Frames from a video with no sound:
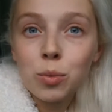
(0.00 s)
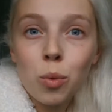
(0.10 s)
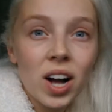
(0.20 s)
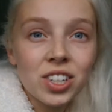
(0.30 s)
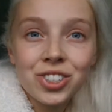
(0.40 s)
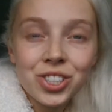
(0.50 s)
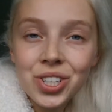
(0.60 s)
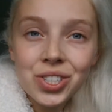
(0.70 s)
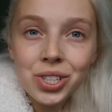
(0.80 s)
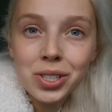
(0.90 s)
why don't you
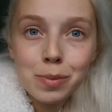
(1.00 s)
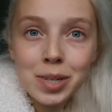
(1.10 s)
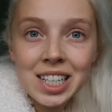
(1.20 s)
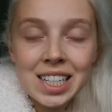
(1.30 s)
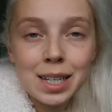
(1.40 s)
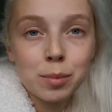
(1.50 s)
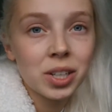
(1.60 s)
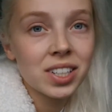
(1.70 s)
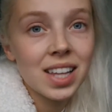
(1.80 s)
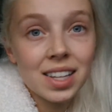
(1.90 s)
just do some knitting,
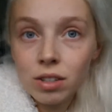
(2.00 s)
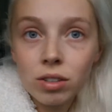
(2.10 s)
because that's